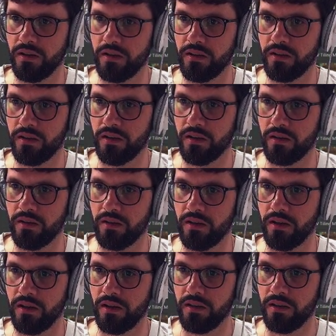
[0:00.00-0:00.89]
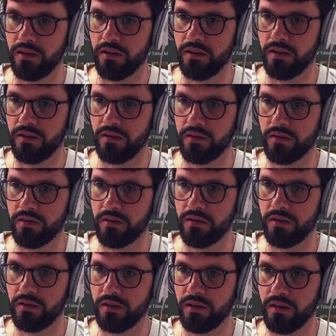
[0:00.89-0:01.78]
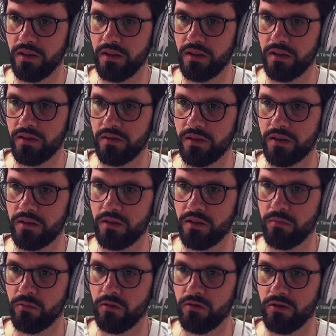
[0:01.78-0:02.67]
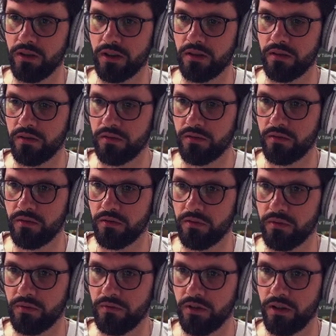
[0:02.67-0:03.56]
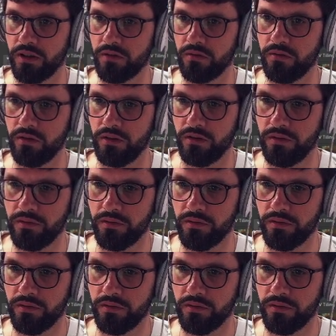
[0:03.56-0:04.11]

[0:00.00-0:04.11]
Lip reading: Yeah, and it is actually moving. Very cool.